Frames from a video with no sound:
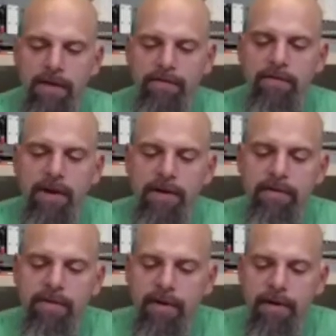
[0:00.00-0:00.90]
A very,
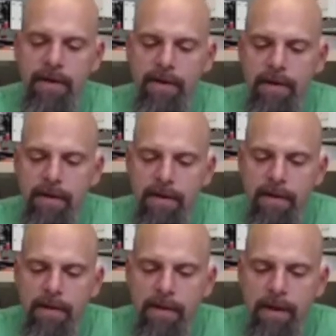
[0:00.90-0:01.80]
very
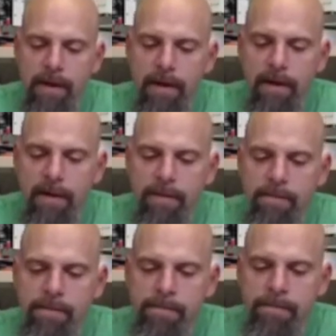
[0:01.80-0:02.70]
uh,
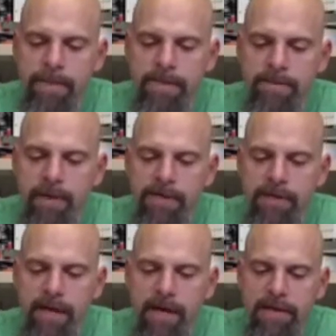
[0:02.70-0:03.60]

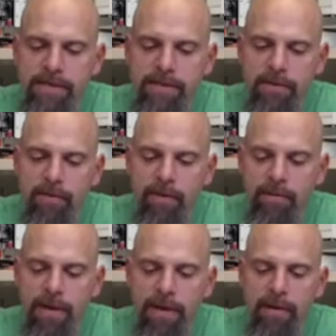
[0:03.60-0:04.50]
specialized
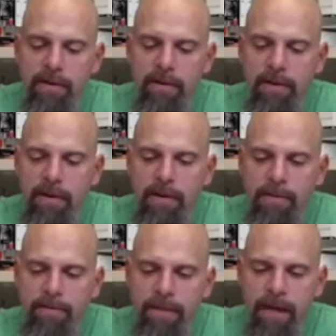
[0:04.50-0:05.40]
crimp here
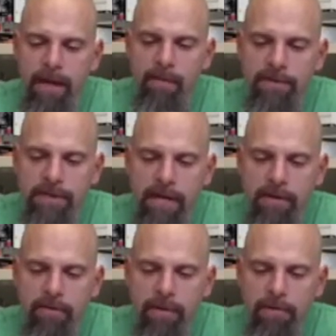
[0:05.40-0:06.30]
and a more
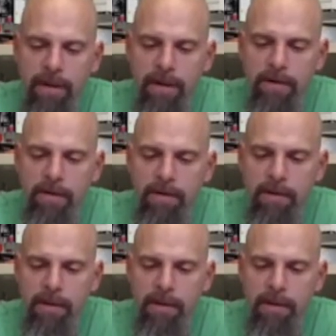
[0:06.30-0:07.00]
standard crimp here.